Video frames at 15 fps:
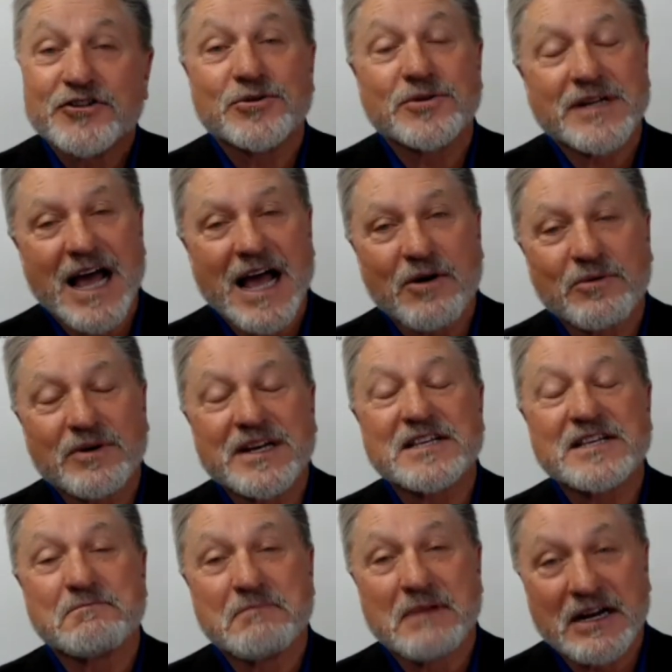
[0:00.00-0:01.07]
To now, when
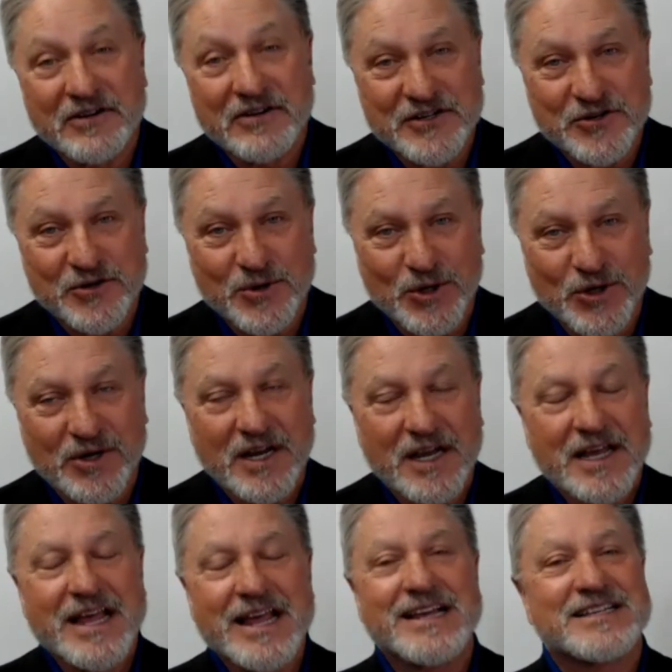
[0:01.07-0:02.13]
he's married to
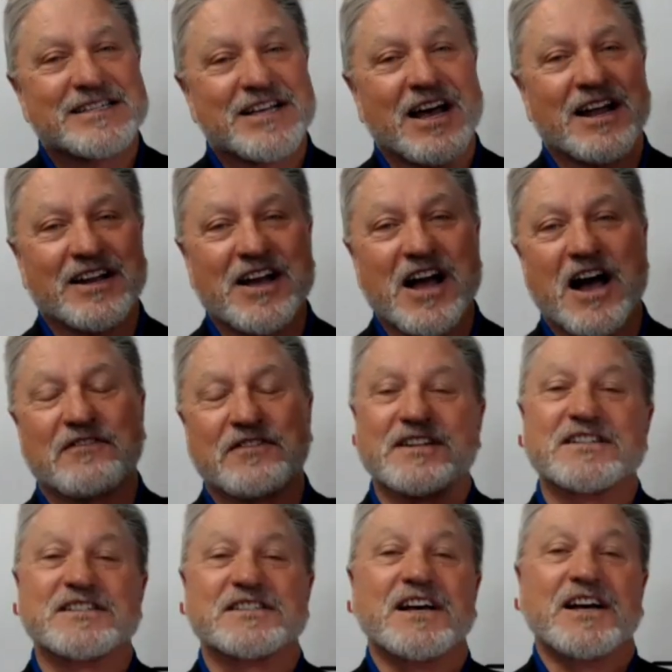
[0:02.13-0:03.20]
her, he's got
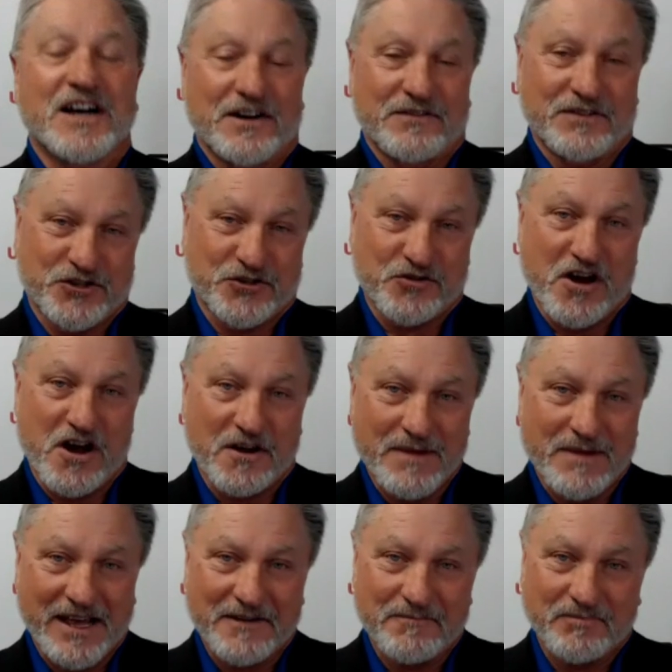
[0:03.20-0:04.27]
confidence of a
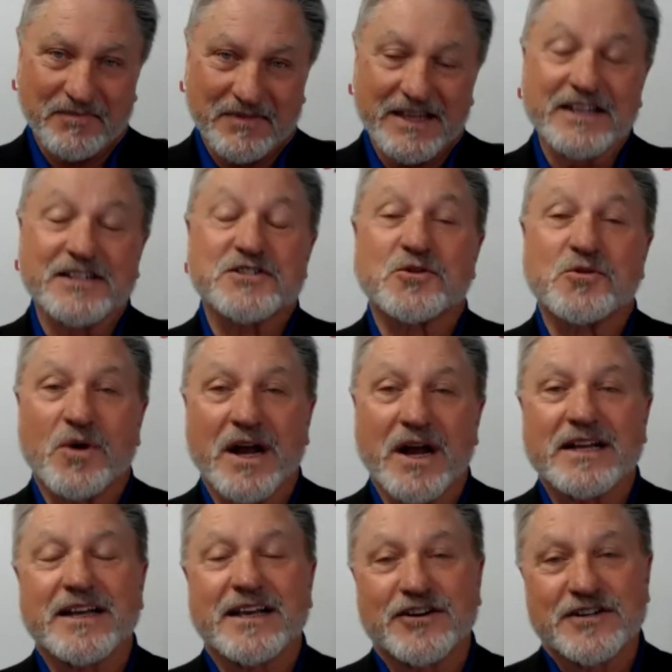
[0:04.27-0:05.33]
strong man it's
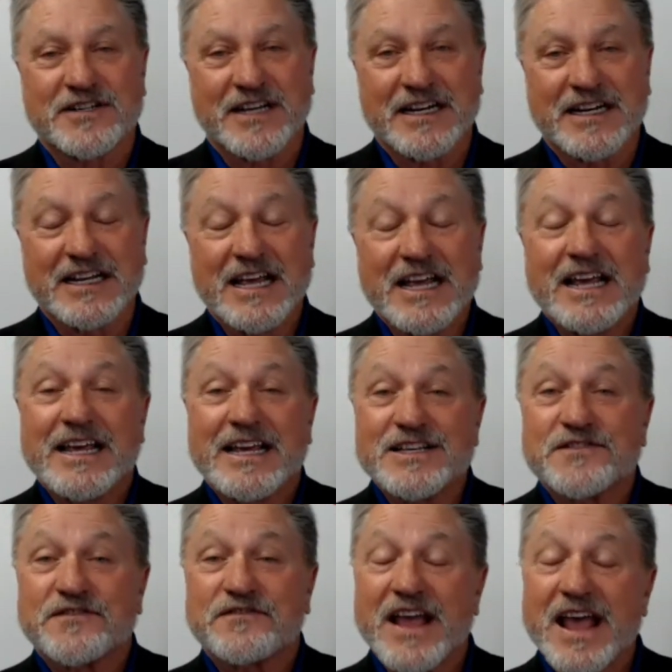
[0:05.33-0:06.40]
quite entertaining.
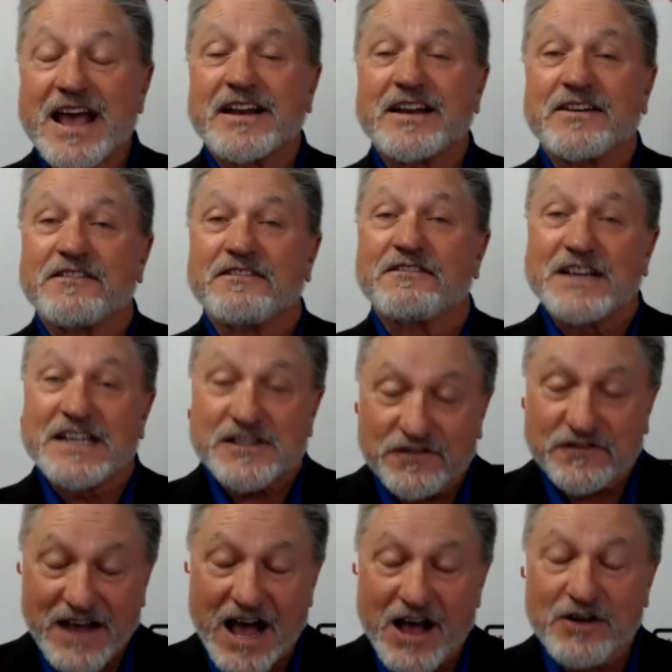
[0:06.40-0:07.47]
He's found
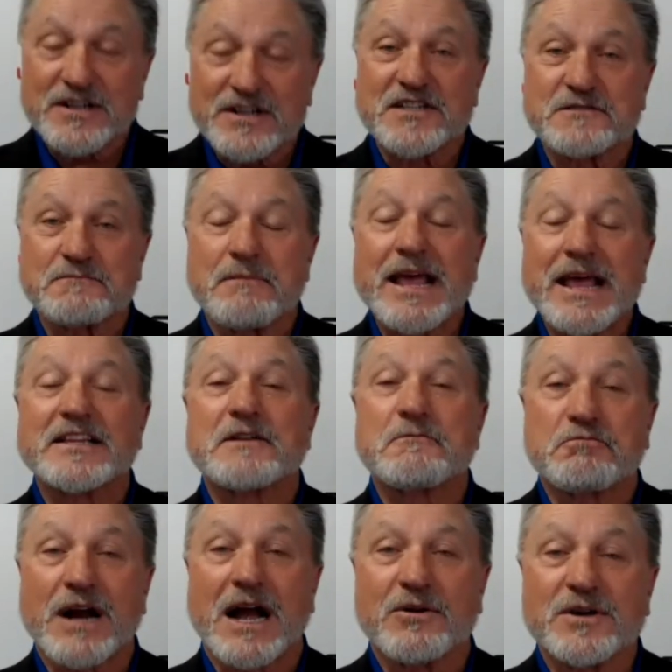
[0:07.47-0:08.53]
he's found his
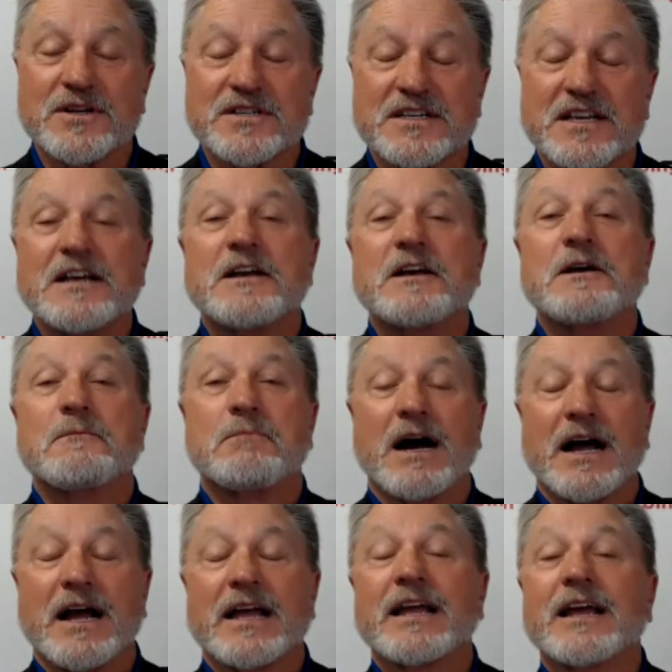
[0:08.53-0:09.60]
manly prowess
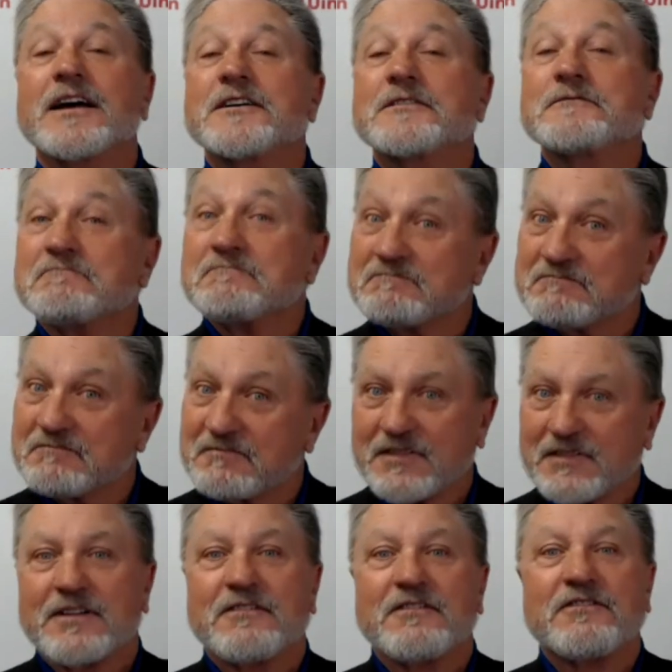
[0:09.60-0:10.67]
by
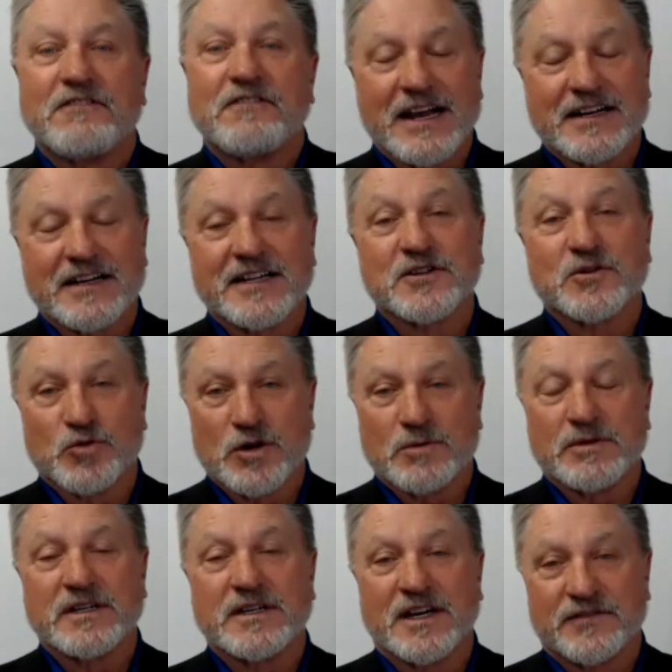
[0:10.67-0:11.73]
finding the
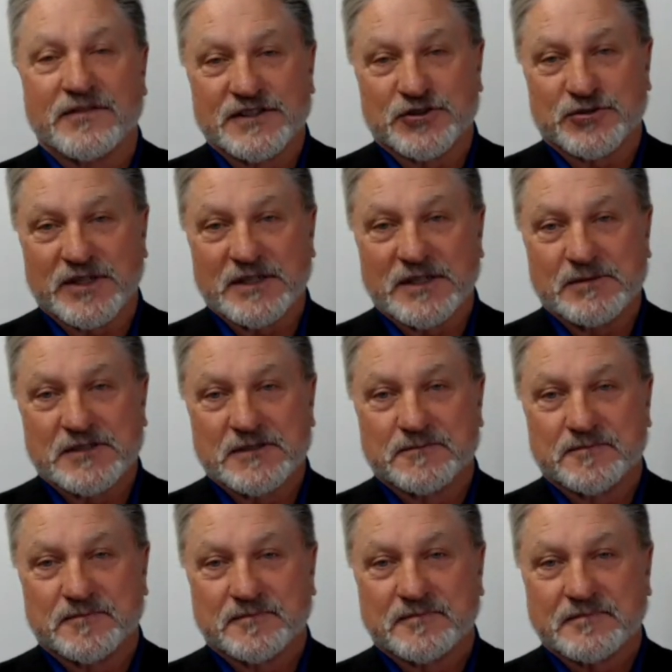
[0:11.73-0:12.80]
woman of his
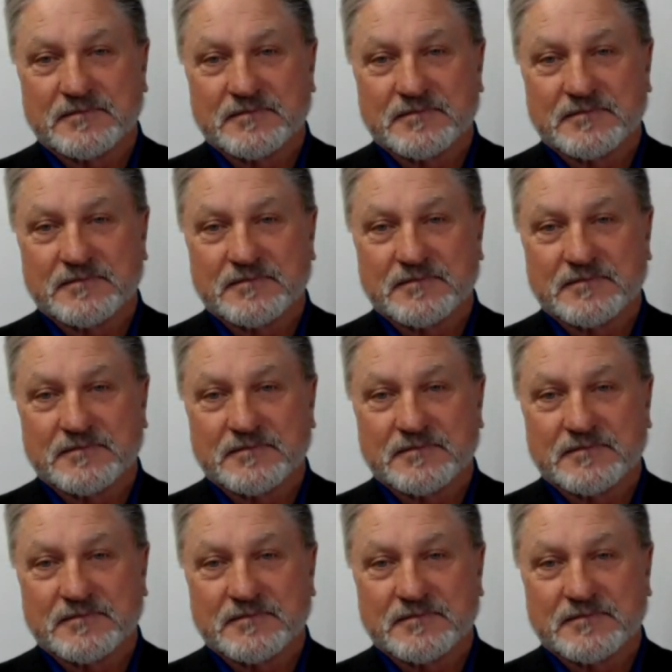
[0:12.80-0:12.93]
dreams.